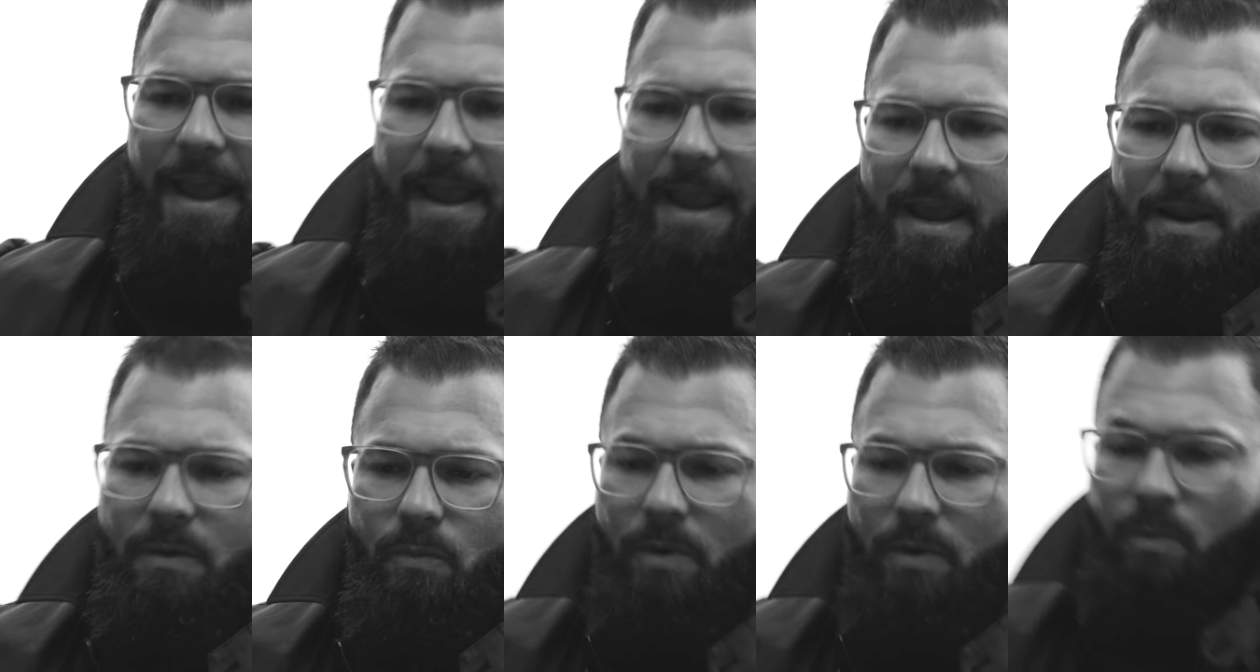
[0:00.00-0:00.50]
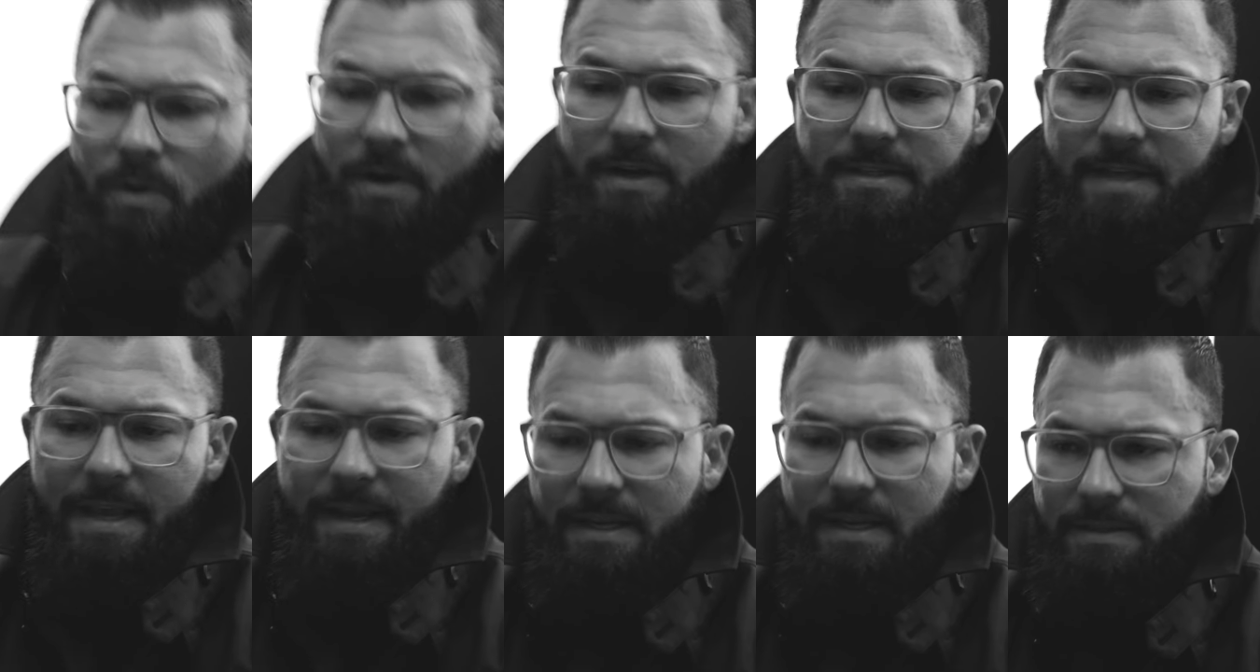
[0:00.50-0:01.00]
And we want
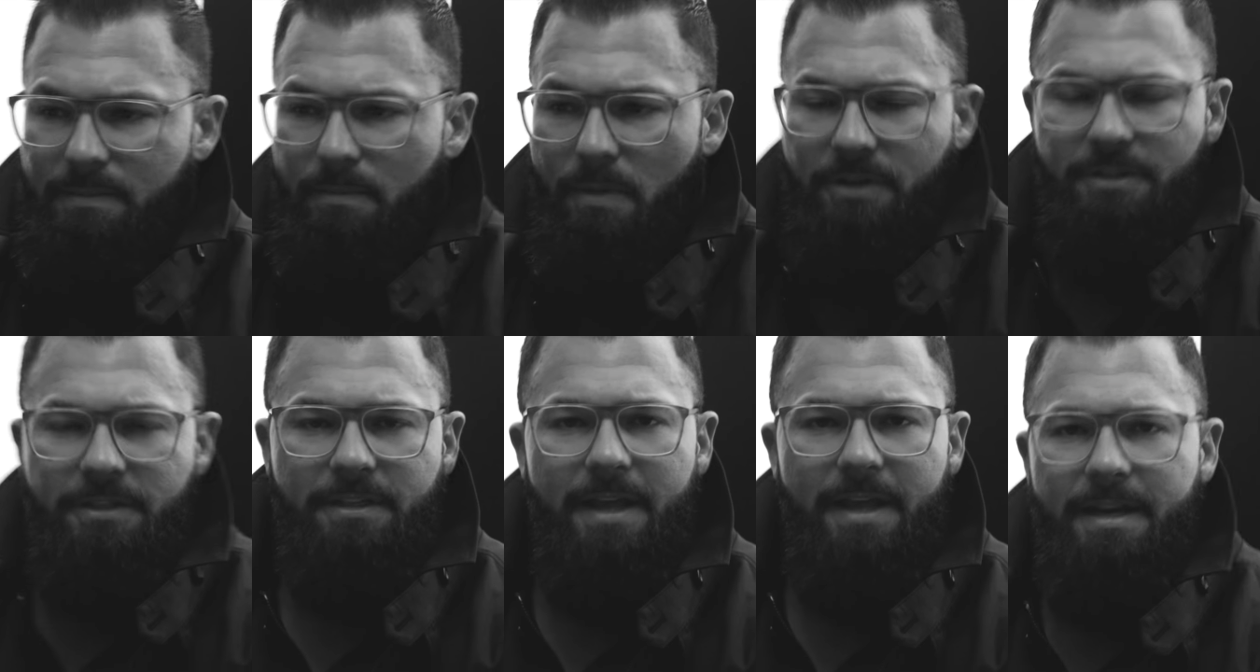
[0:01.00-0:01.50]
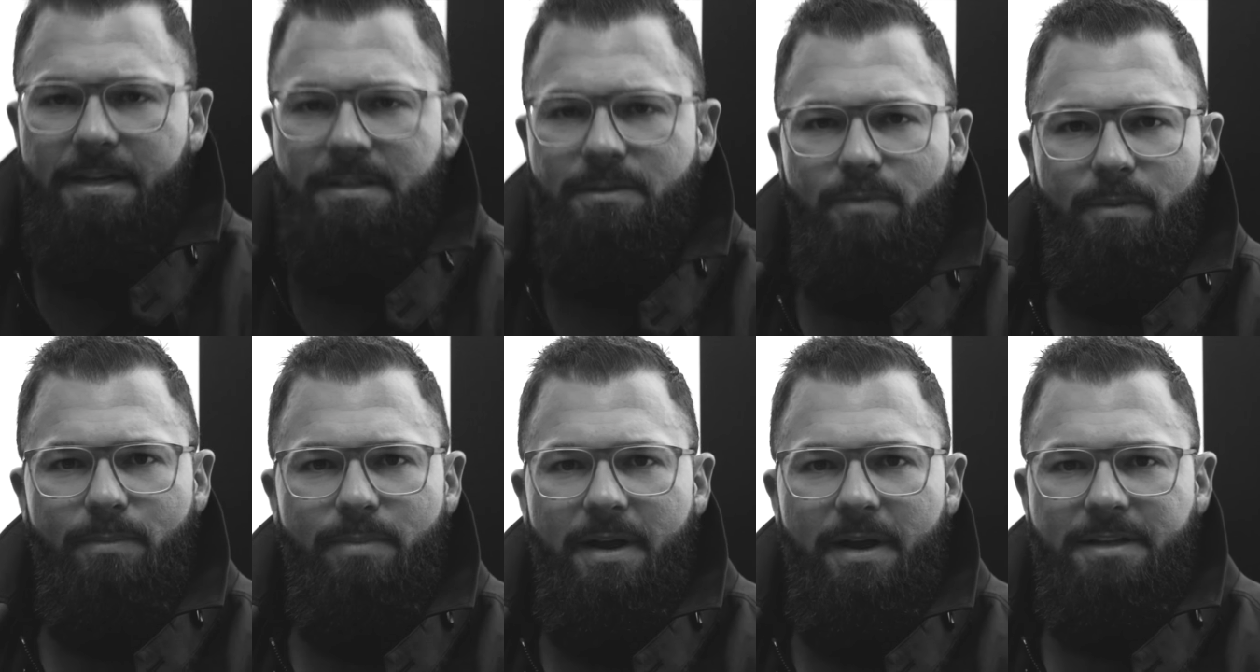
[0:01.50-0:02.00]
to take as much of that as
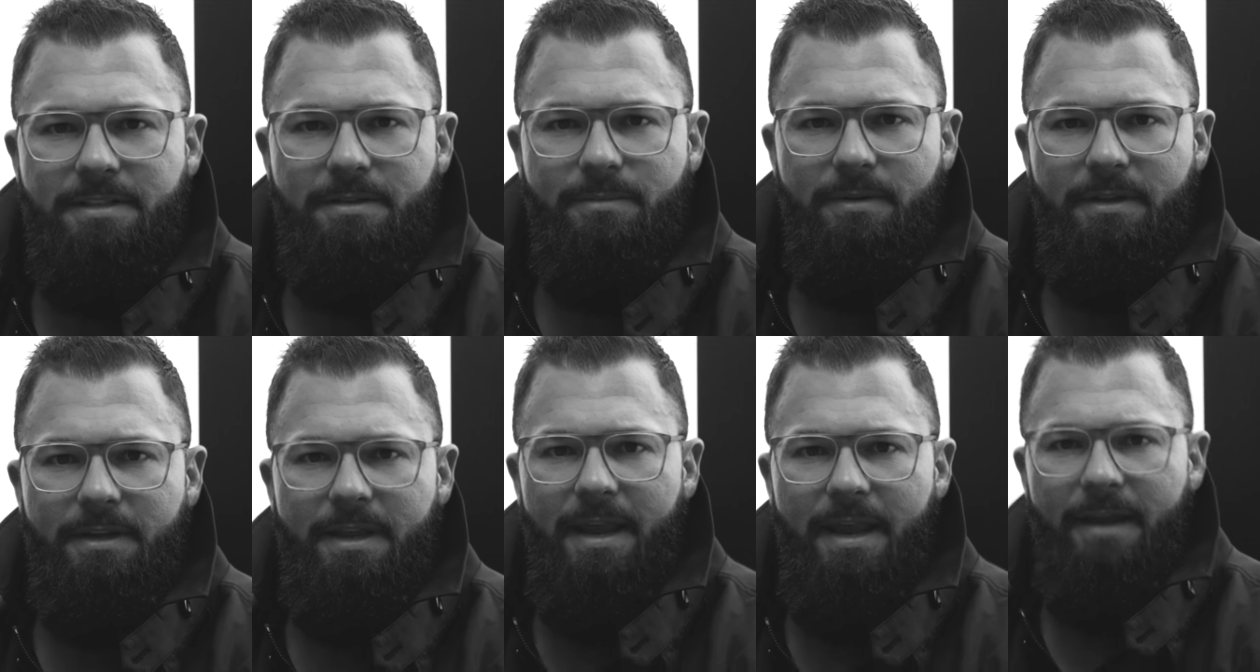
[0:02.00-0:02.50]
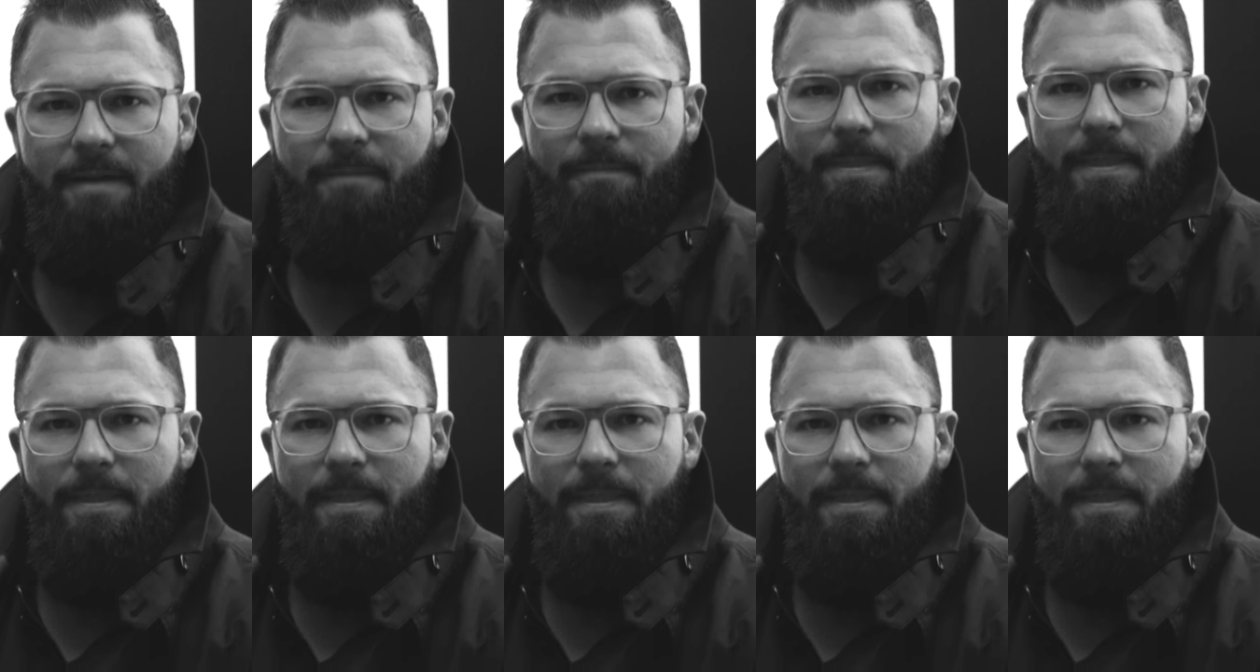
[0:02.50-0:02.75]
we possibly can